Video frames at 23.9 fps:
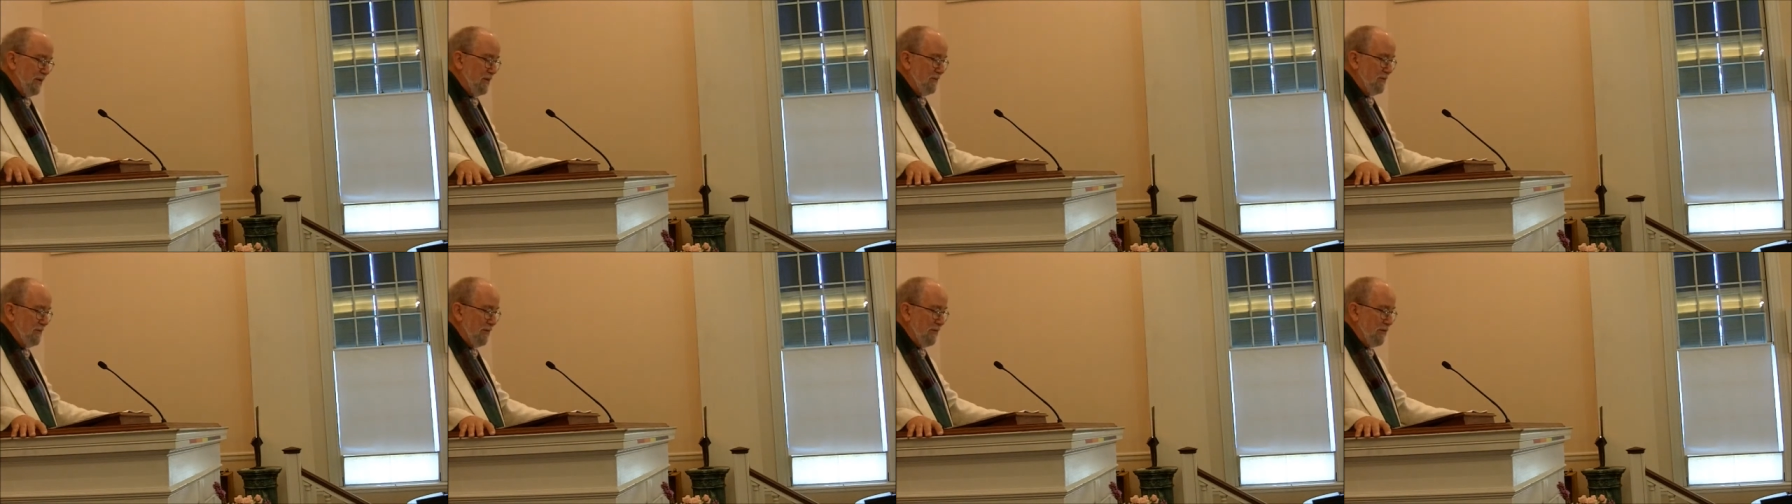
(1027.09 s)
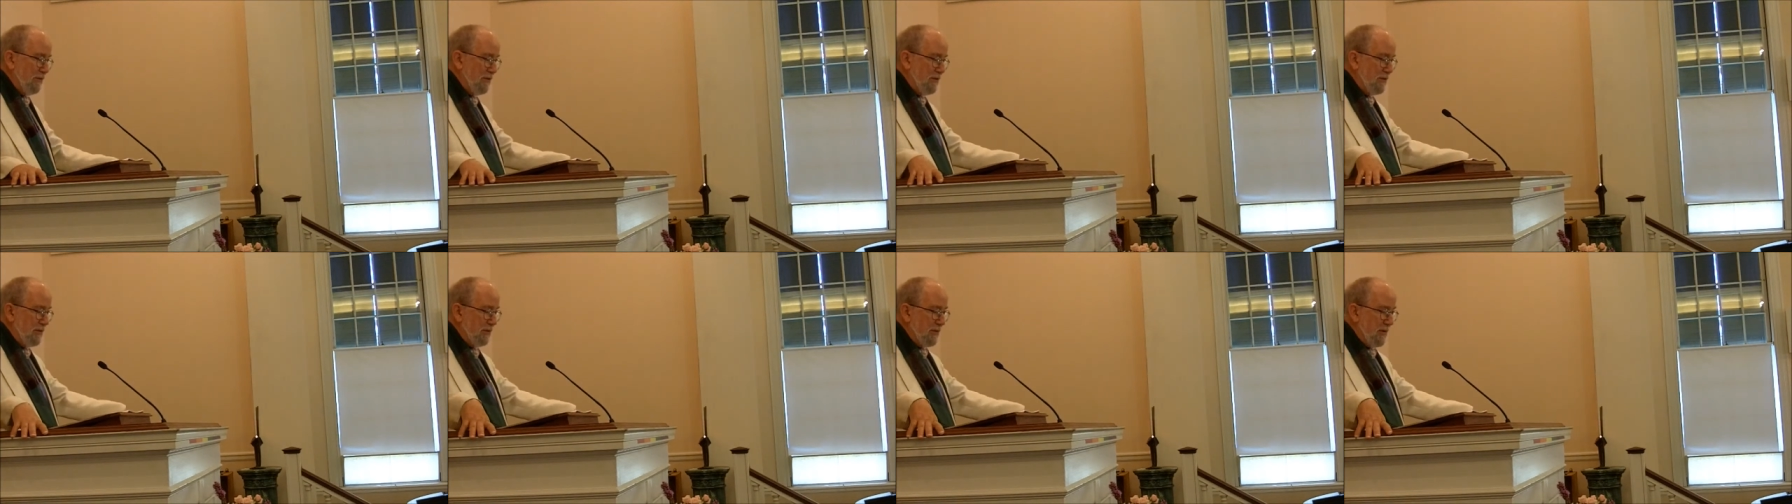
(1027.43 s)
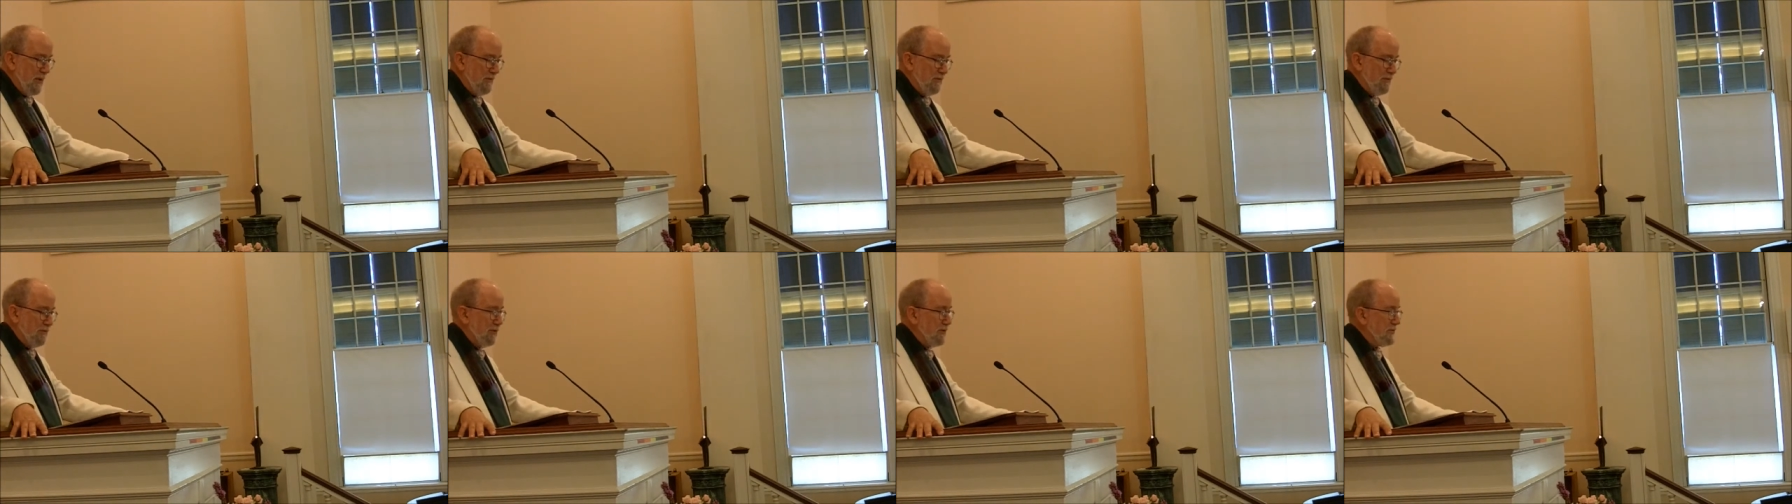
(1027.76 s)
Before the
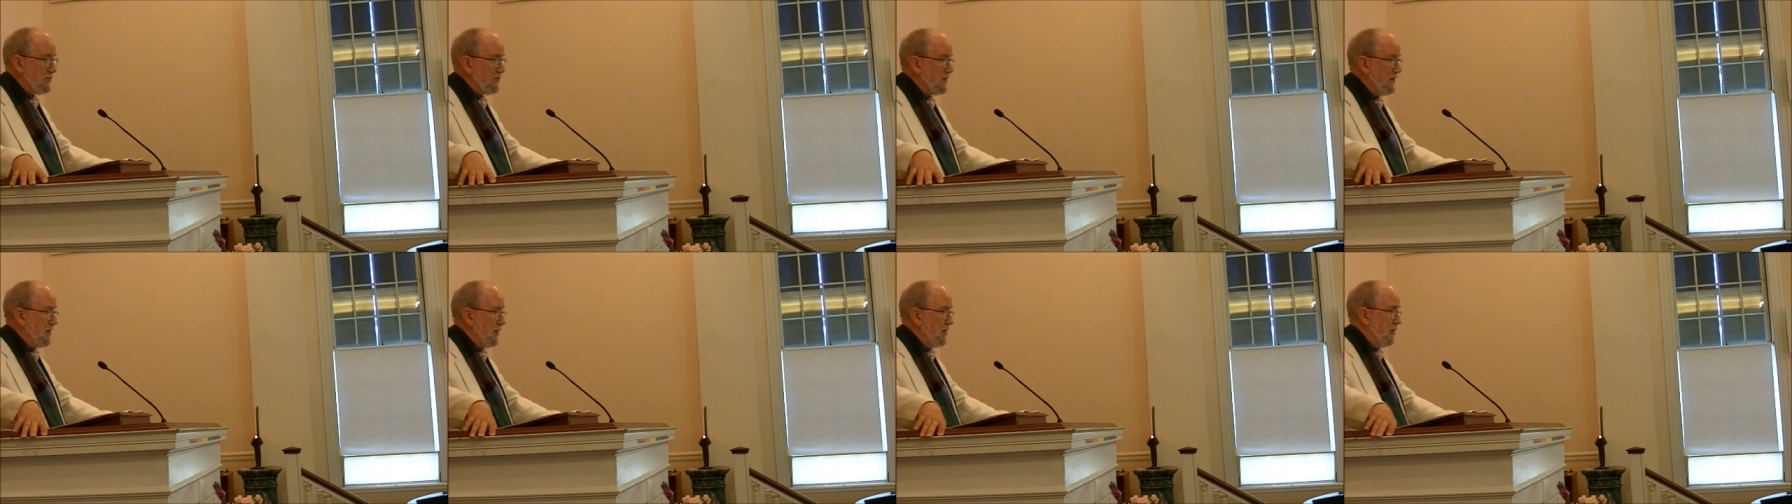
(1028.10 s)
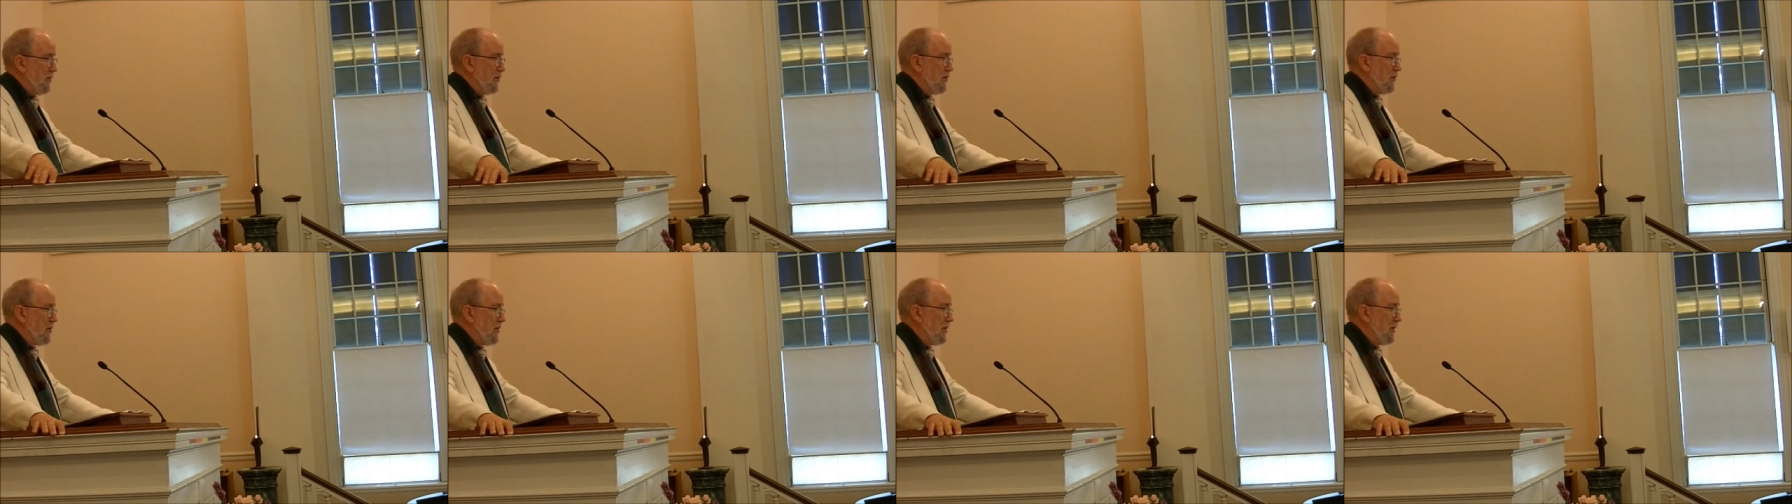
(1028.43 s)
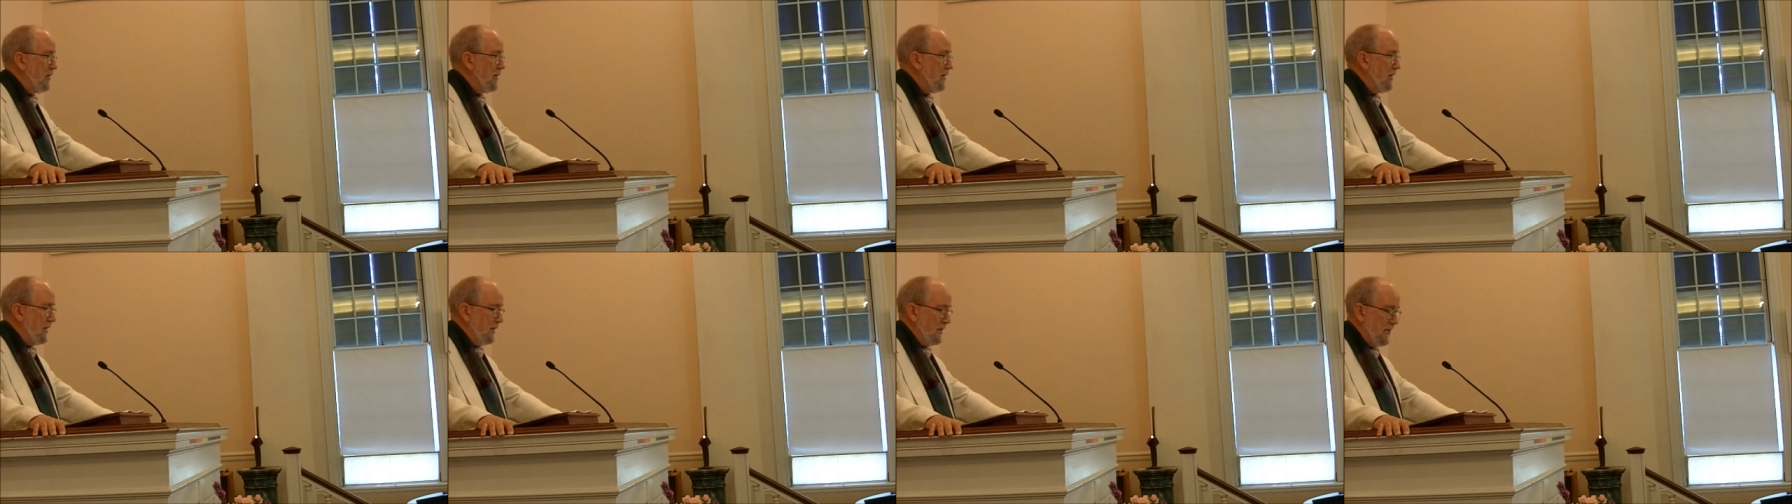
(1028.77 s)
Revolutionary
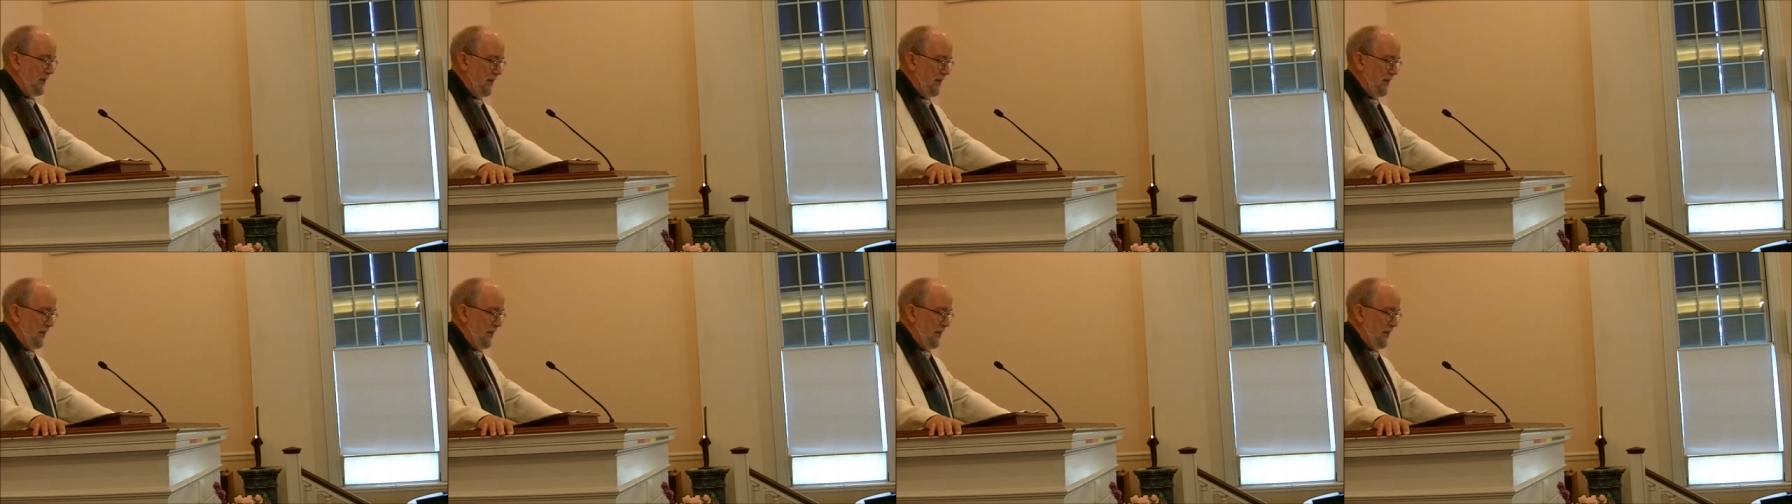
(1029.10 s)
War,